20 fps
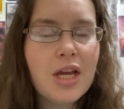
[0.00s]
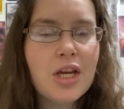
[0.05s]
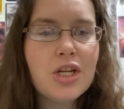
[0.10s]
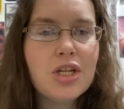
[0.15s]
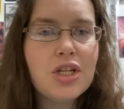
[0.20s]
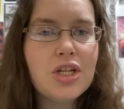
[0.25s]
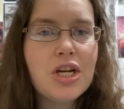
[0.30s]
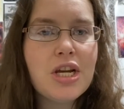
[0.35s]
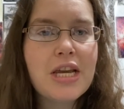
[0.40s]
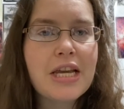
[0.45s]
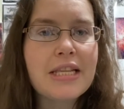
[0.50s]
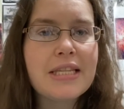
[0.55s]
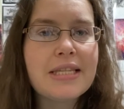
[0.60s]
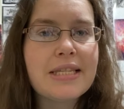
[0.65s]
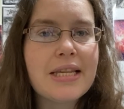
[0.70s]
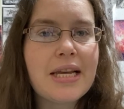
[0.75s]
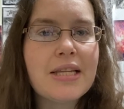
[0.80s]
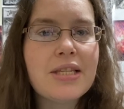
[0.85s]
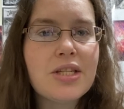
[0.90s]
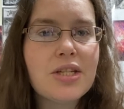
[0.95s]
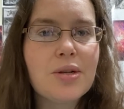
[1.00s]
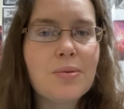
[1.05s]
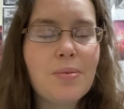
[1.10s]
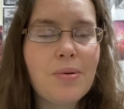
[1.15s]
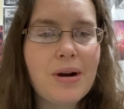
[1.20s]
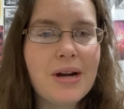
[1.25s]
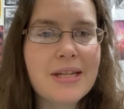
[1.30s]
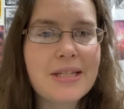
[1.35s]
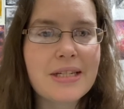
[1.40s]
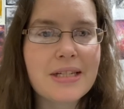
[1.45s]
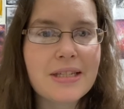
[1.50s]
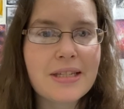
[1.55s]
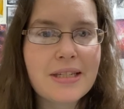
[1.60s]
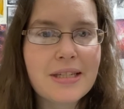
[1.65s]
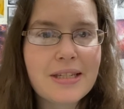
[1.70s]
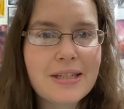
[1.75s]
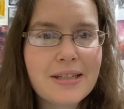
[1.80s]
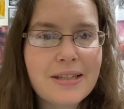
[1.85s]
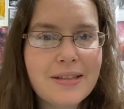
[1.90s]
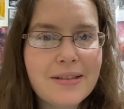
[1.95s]
She can sense your
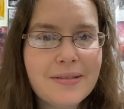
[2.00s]
presence.